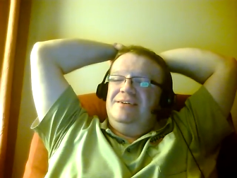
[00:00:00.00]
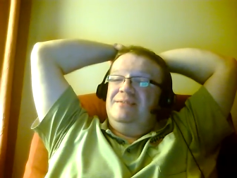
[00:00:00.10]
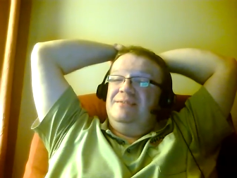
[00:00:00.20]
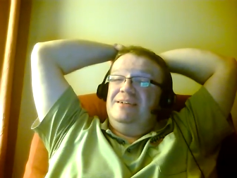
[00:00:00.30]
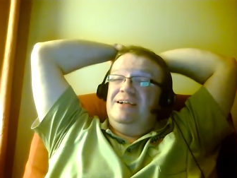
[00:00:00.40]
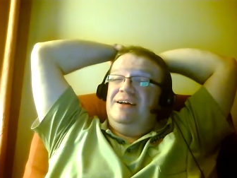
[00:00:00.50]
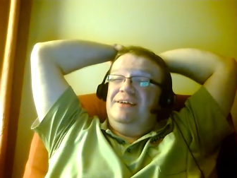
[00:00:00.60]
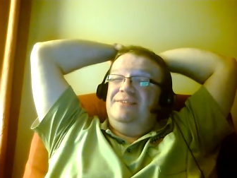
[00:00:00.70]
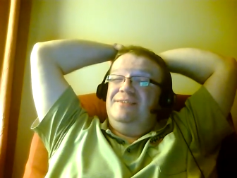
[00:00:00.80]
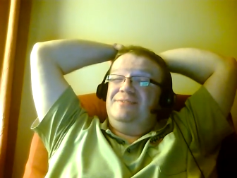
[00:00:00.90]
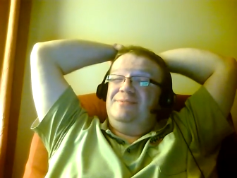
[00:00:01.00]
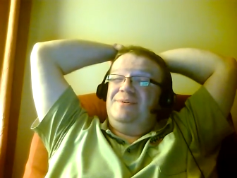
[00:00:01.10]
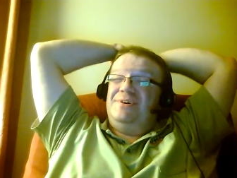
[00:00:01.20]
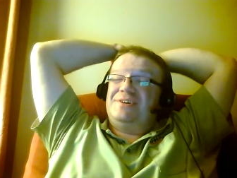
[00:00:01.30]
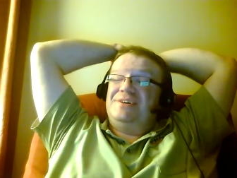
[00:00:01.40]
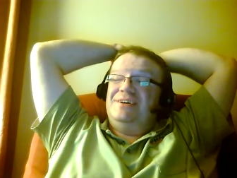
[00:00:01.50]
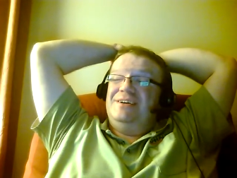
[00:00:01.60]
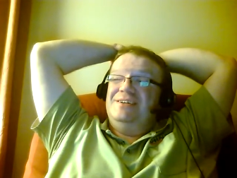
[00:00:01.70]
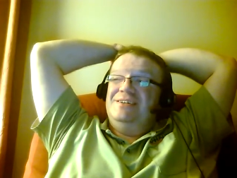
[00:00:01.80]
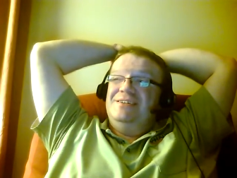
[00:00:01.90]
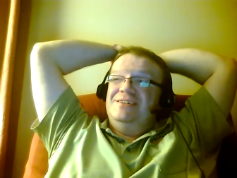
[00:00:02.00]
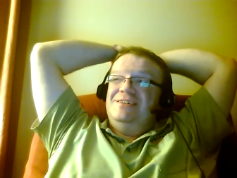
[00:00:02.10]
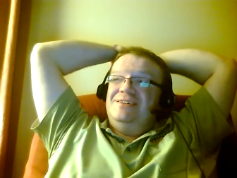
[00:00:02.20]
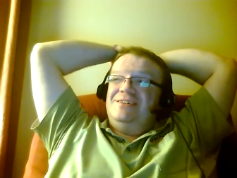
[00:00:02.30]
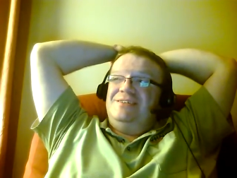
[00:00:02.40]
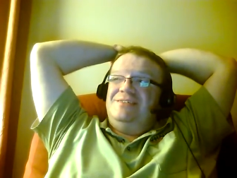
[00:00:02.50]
a lot of it from work. Sorry. So